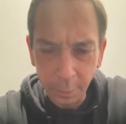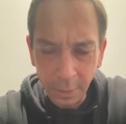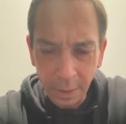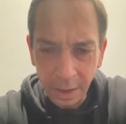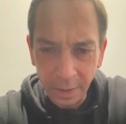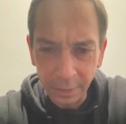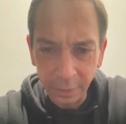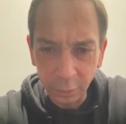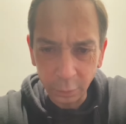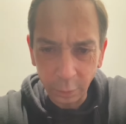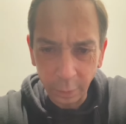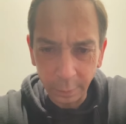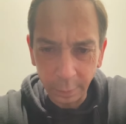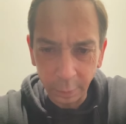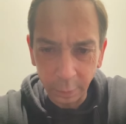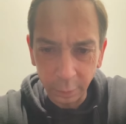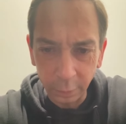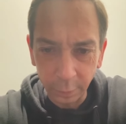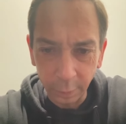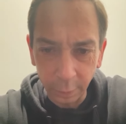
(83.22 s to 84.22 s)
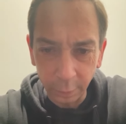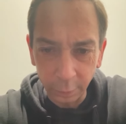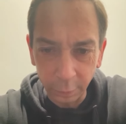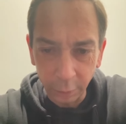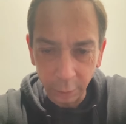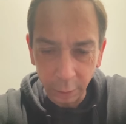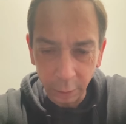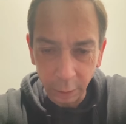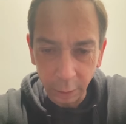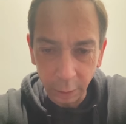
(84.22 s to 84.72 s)
And that's why my resume was
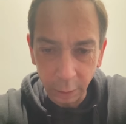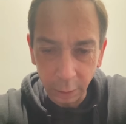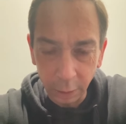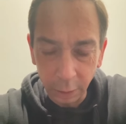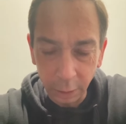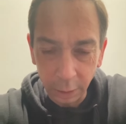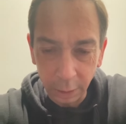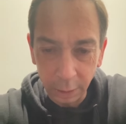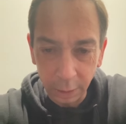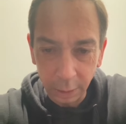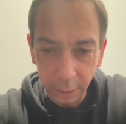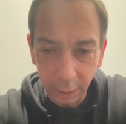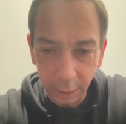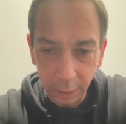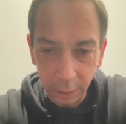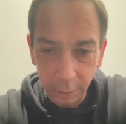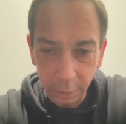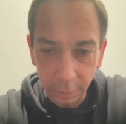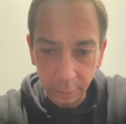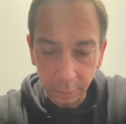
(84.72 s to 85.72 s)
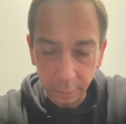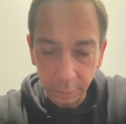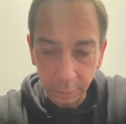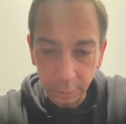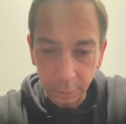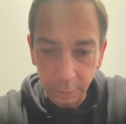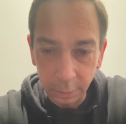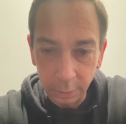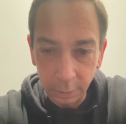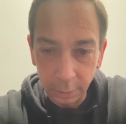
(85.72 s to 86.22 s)
on Indeed.
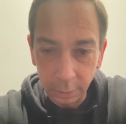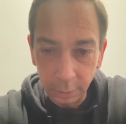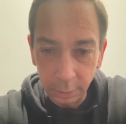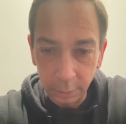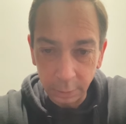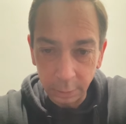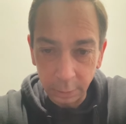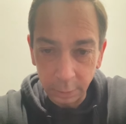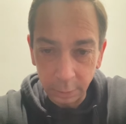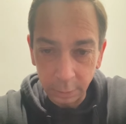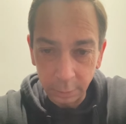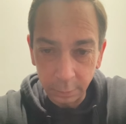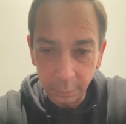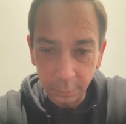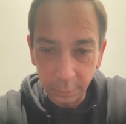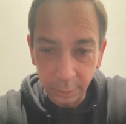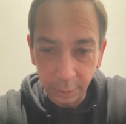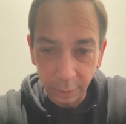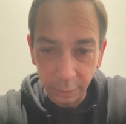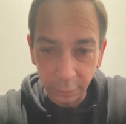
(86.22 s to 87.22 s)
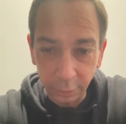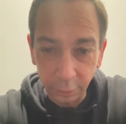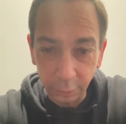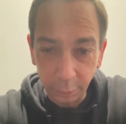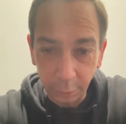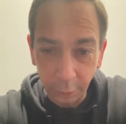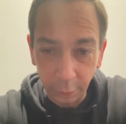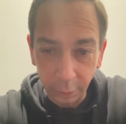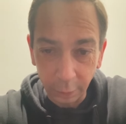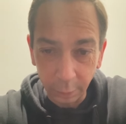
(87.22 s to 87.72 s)
It's just
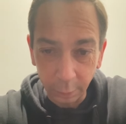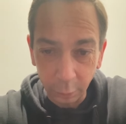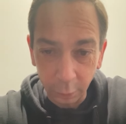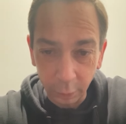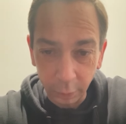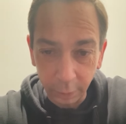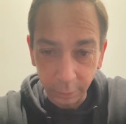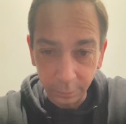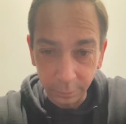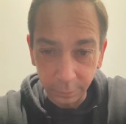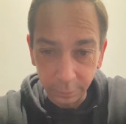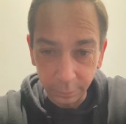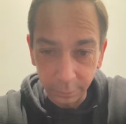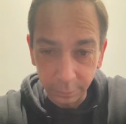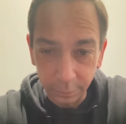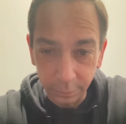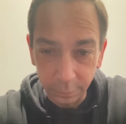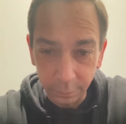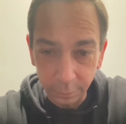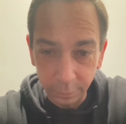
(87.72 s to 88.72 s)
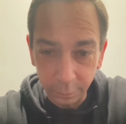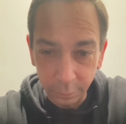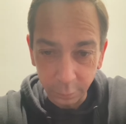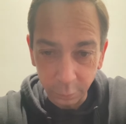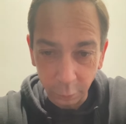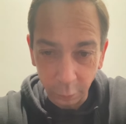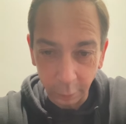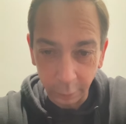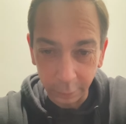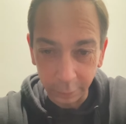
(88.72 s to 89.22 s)
part-time work I've
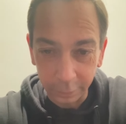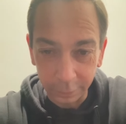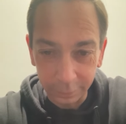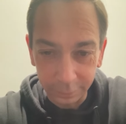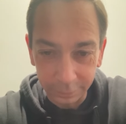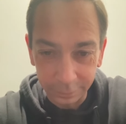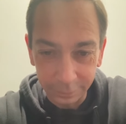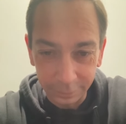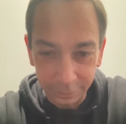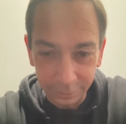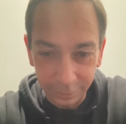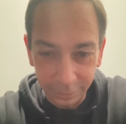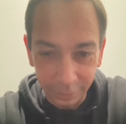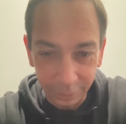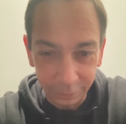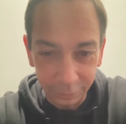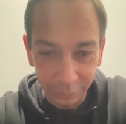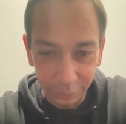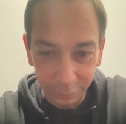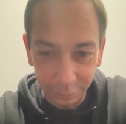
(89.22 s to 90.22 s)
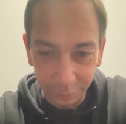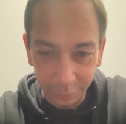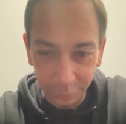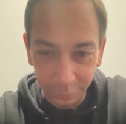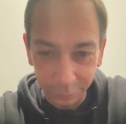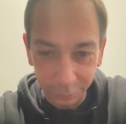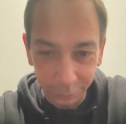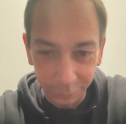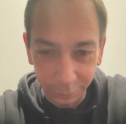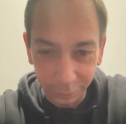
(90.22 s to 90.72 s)
worked. That's not my
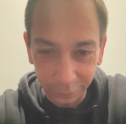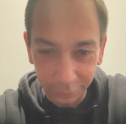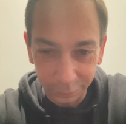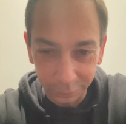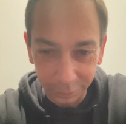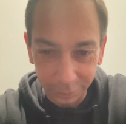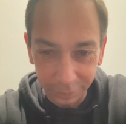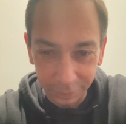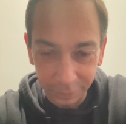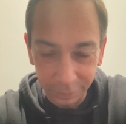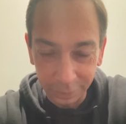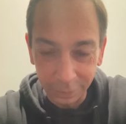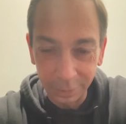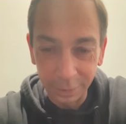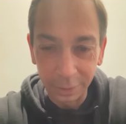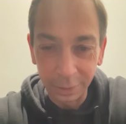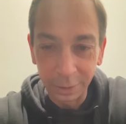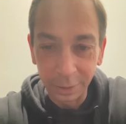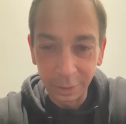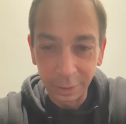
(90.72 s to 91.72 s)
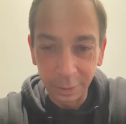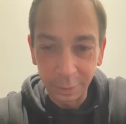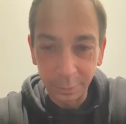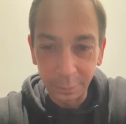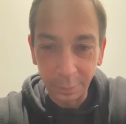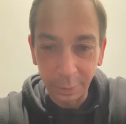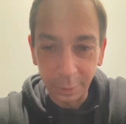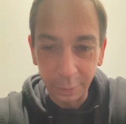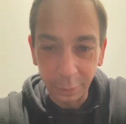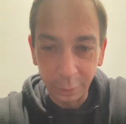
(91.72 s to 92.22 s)
real resume.
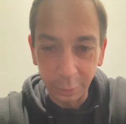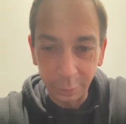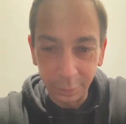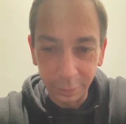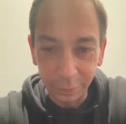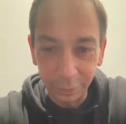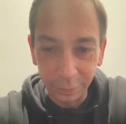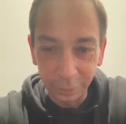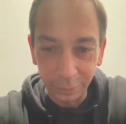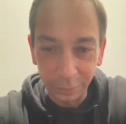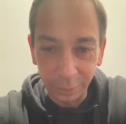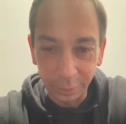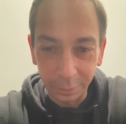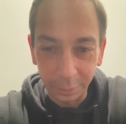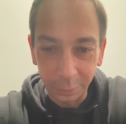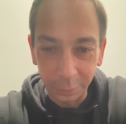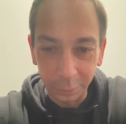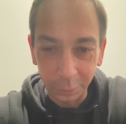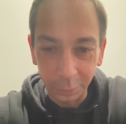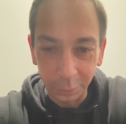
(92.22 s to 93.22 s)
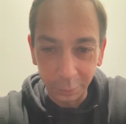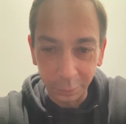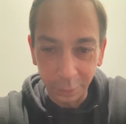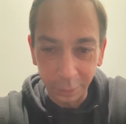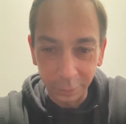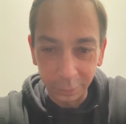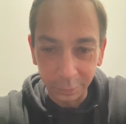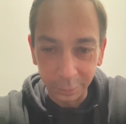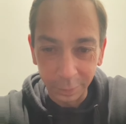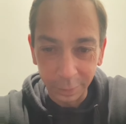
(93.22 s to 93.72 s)
By no means is that my real
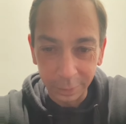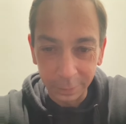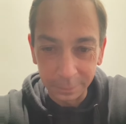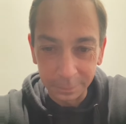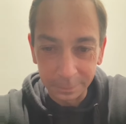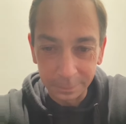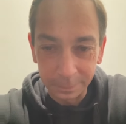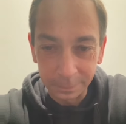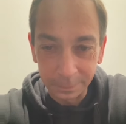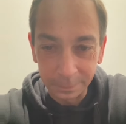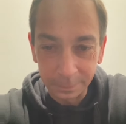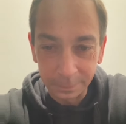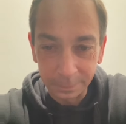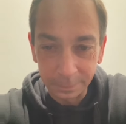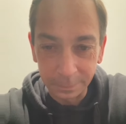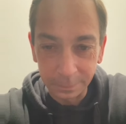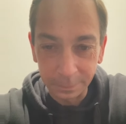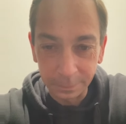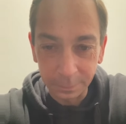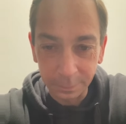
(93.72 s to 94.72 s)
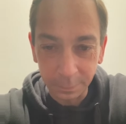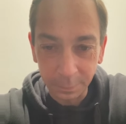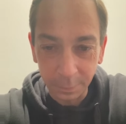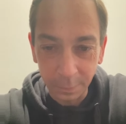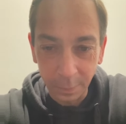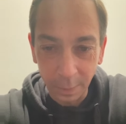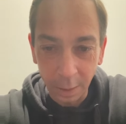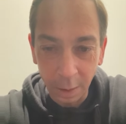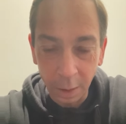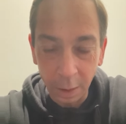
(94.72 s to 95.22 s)
resume.
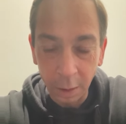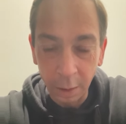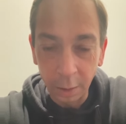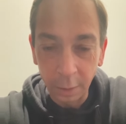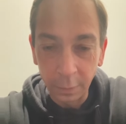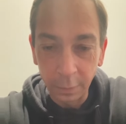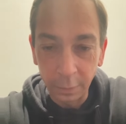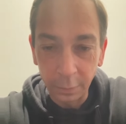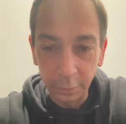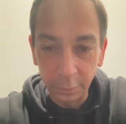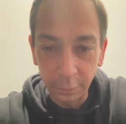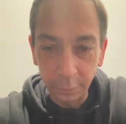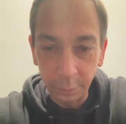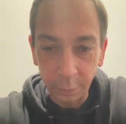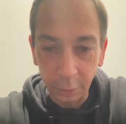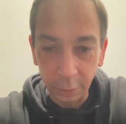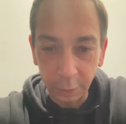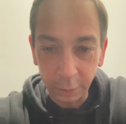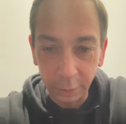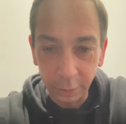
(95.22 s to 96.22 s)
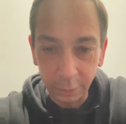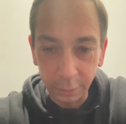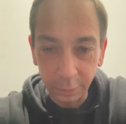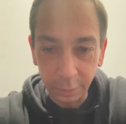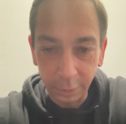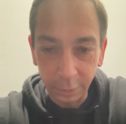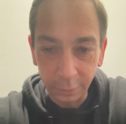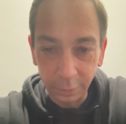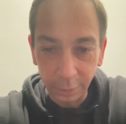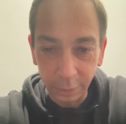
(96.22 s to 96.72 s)
This is Mark
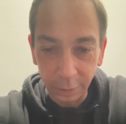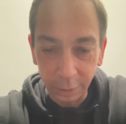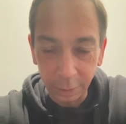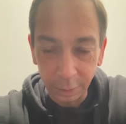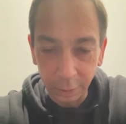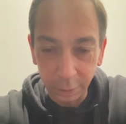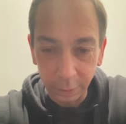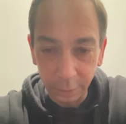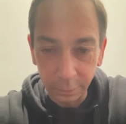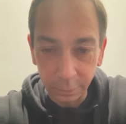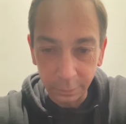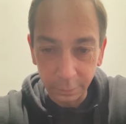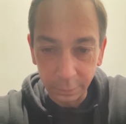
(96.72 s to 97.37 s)
Unity signing off.